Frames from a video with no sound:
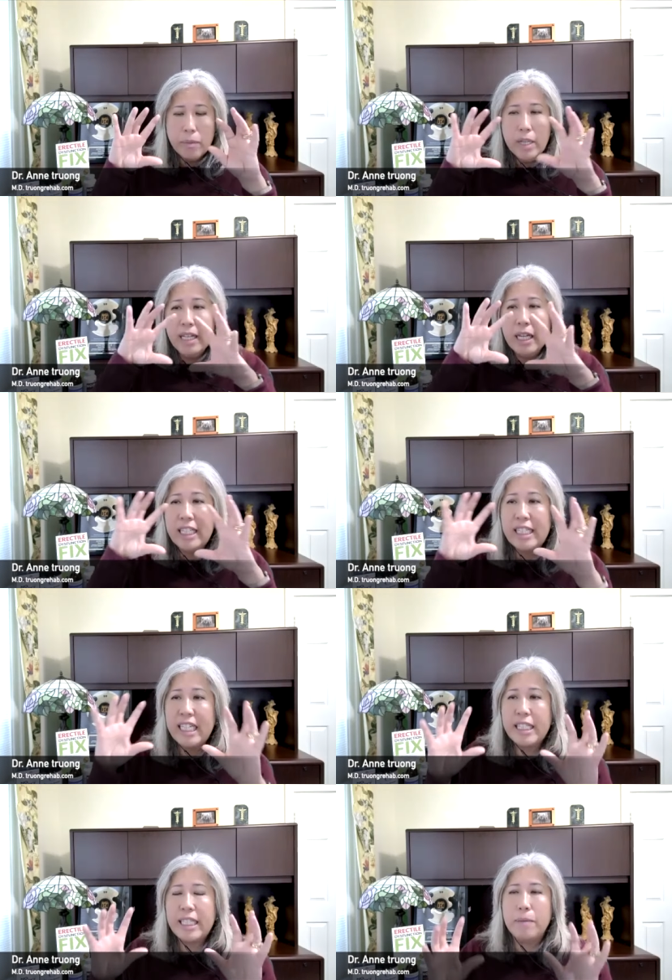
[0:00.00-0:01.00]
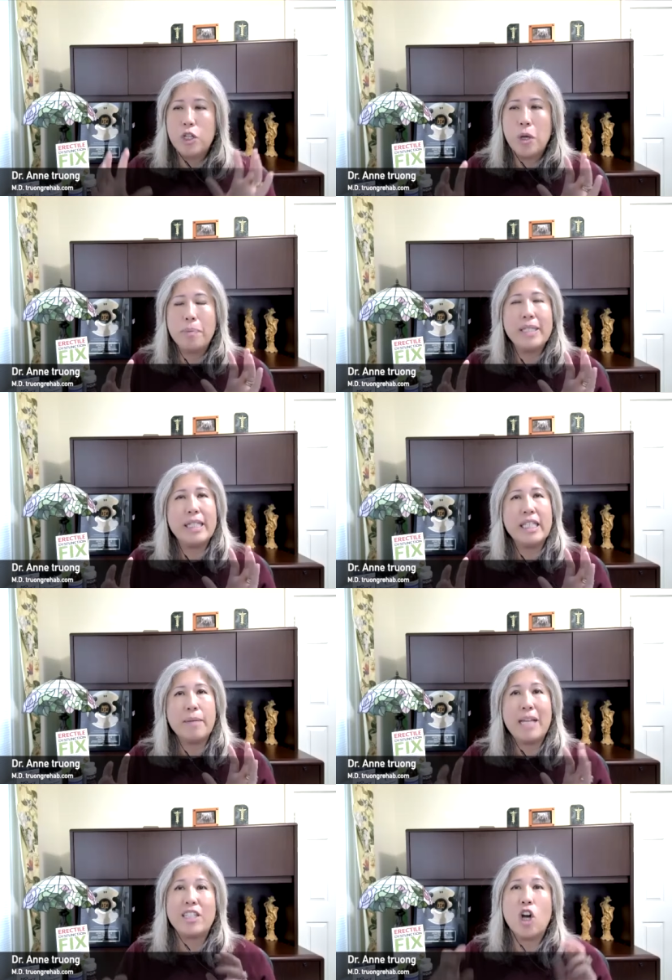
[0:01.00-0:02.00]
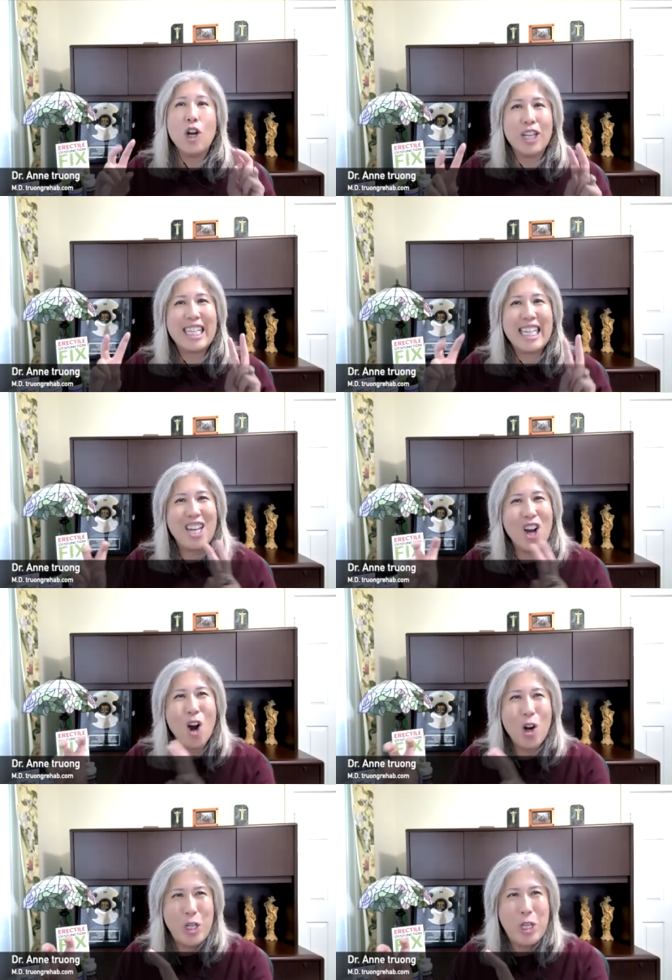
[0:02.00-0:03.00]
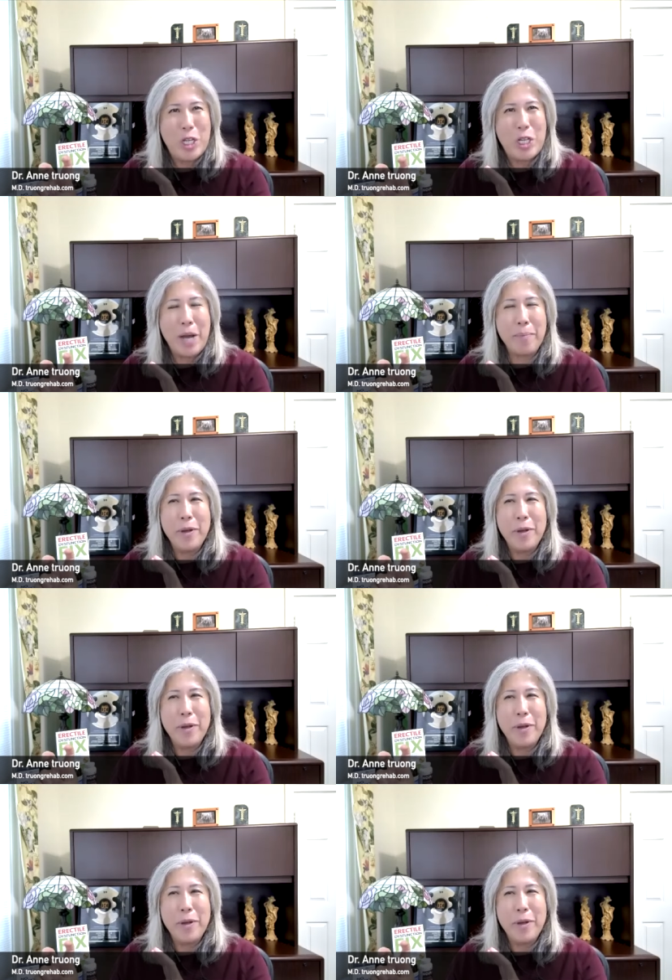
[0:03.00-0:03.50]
a, a system, a treatment system that's called the Get Hard system,